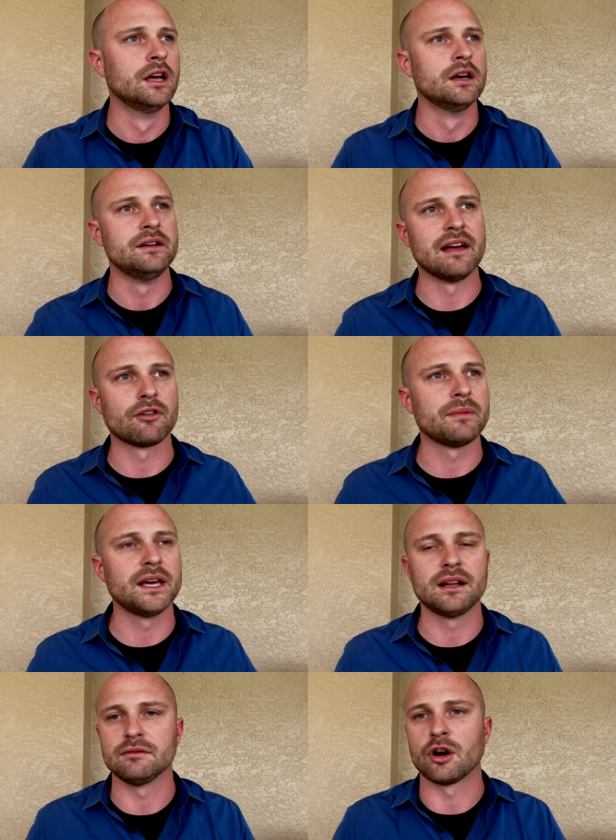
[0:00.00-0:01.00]
never
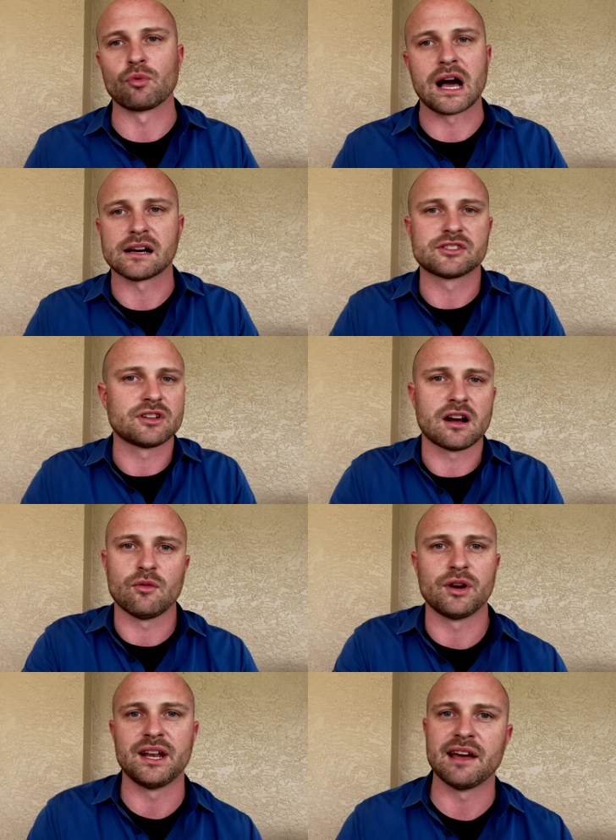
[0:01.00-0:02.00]
been a rock star. I
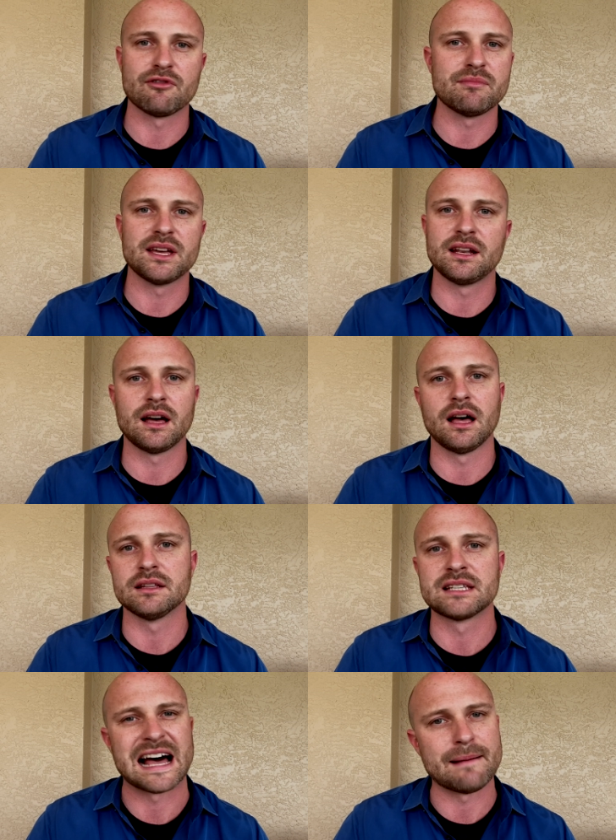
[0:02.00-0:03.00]
would have never been a
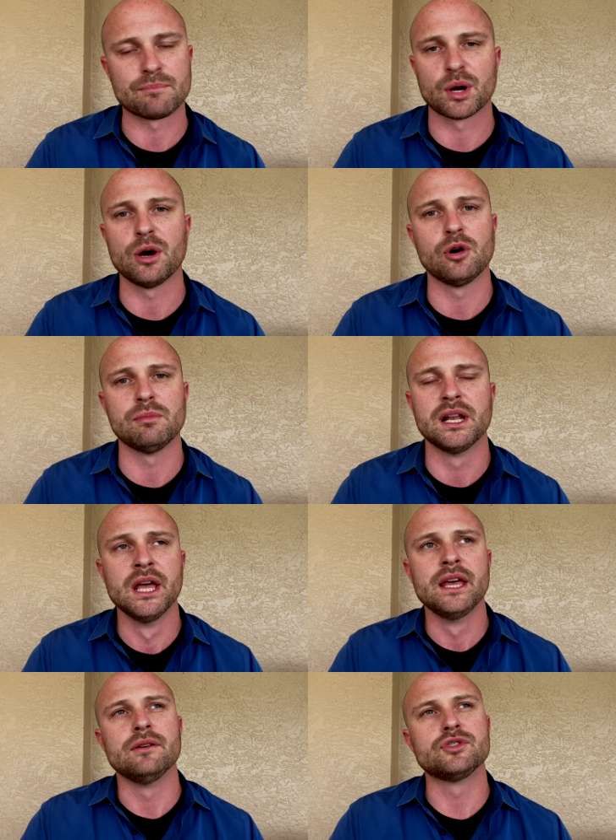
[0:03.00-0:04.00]
top pro, but
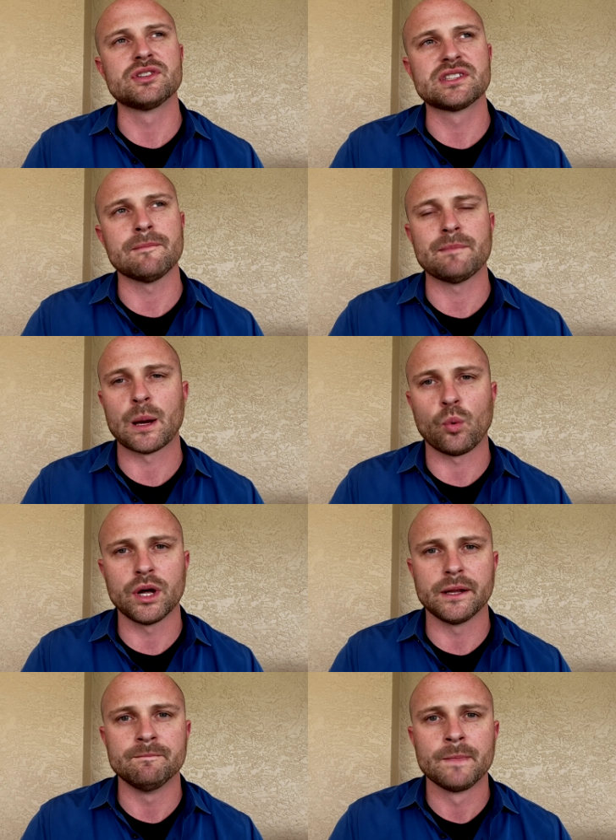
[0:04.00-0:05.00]
it was just something I
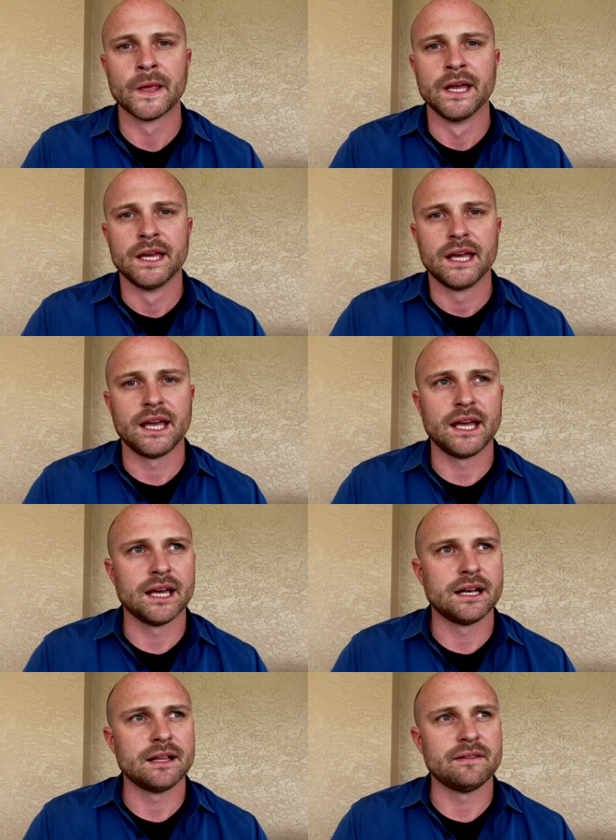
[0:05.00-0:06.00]
wanted.
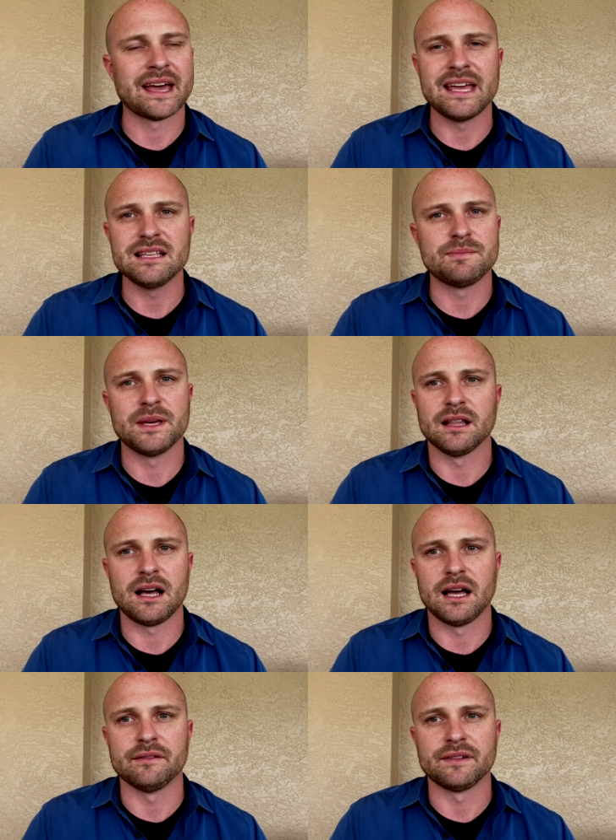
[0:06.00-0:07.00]
And that eats me
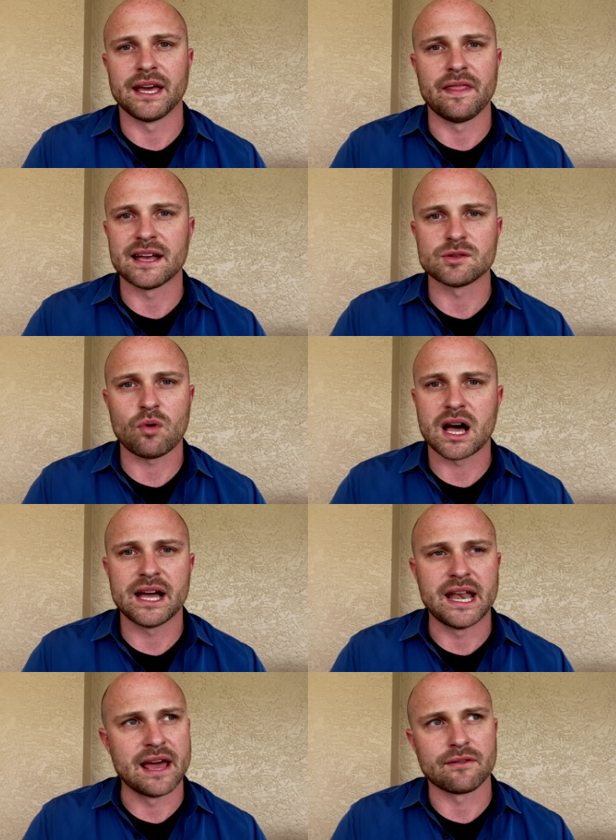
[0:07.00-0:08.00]
alive. And that's why
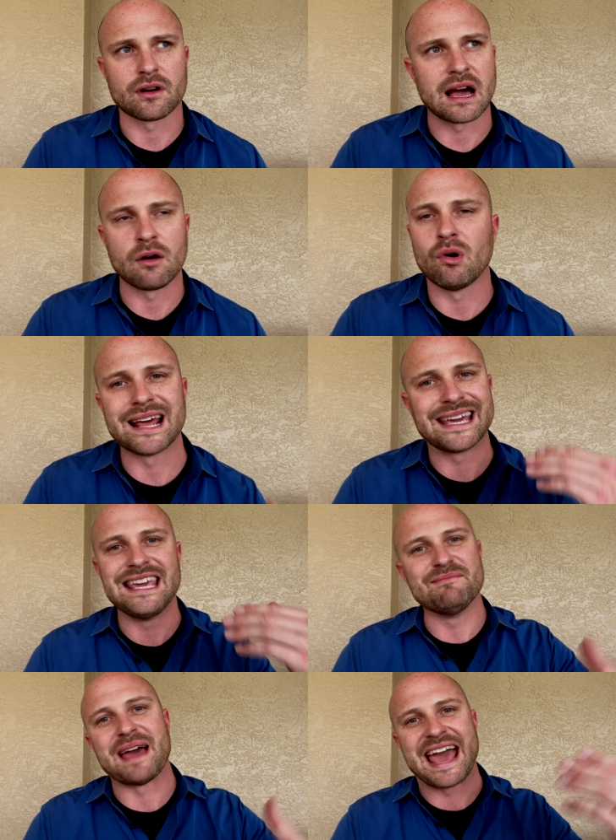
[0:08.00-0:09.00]
I don't want to
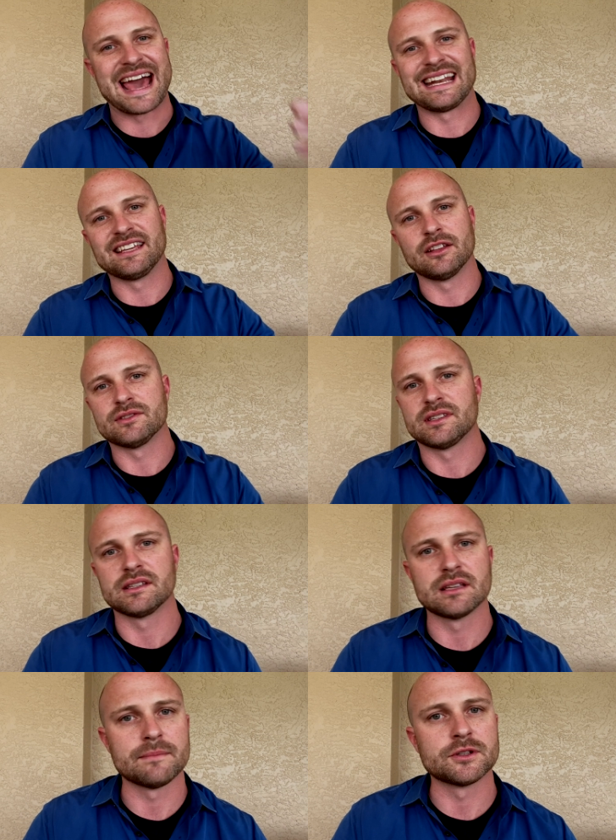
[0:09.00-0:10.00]
keep adding those
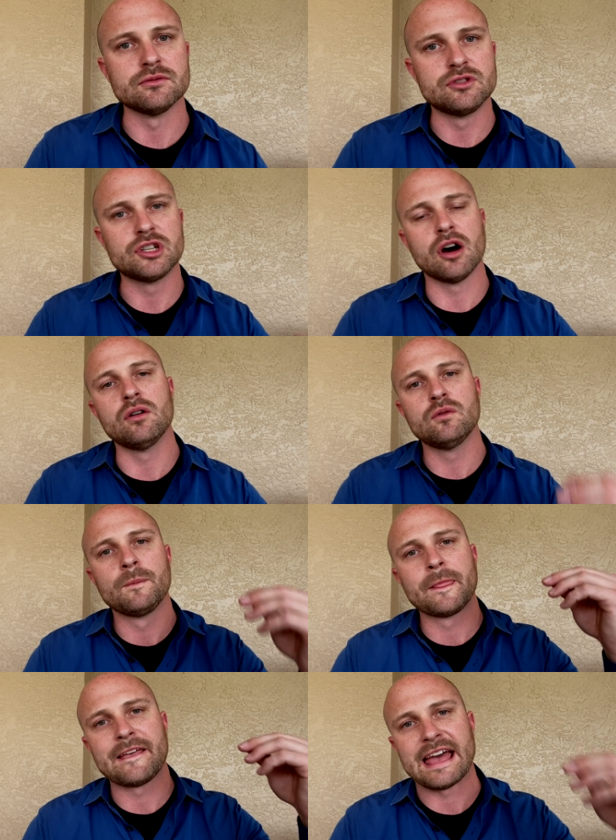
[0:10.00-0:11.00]
things up. So don't
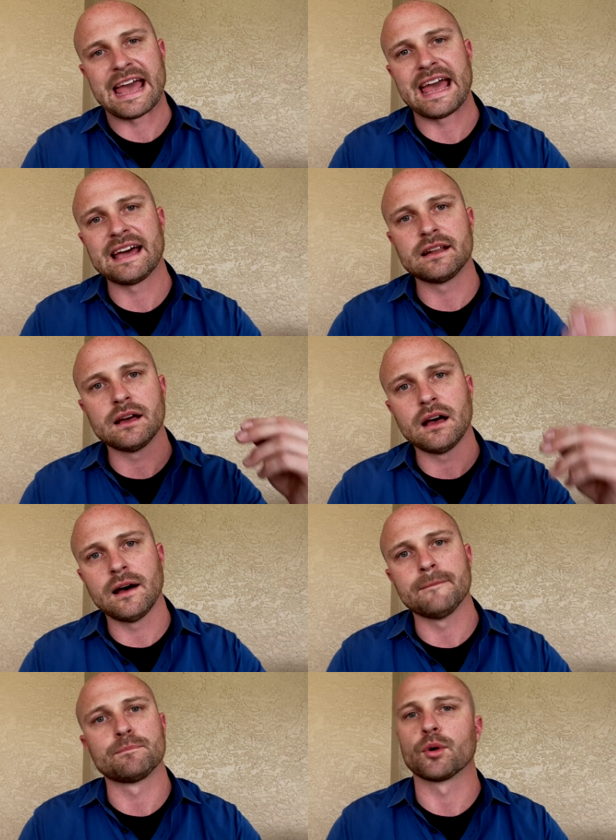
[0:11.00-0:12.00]
add
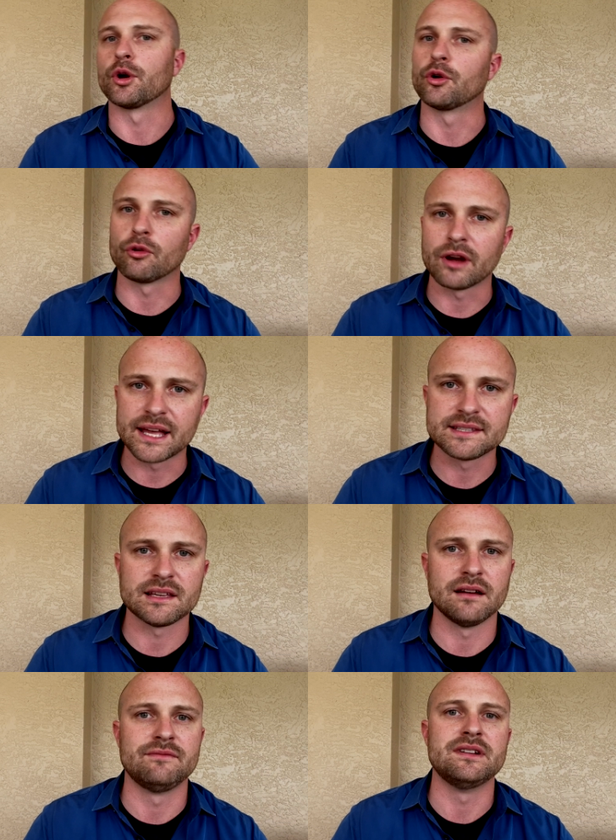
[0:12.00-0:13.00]
up regrets
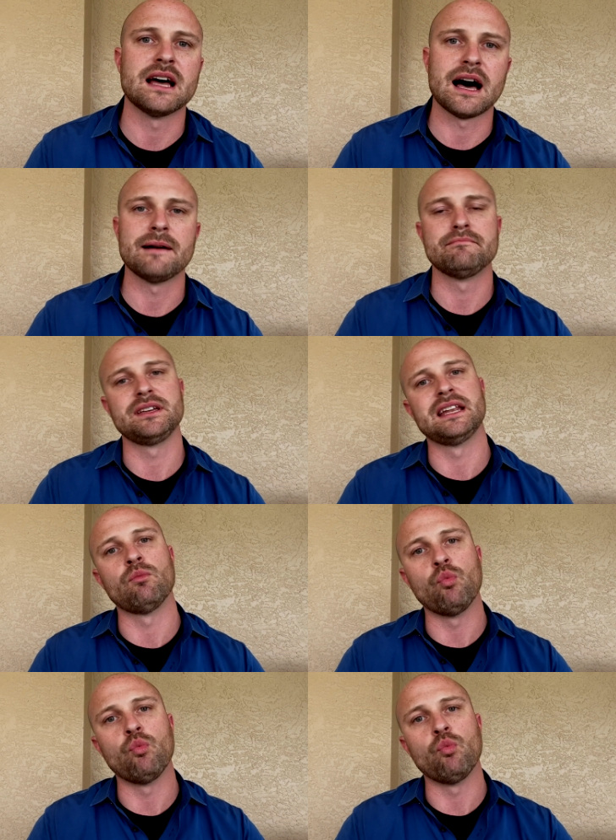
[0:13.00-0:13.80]
of not being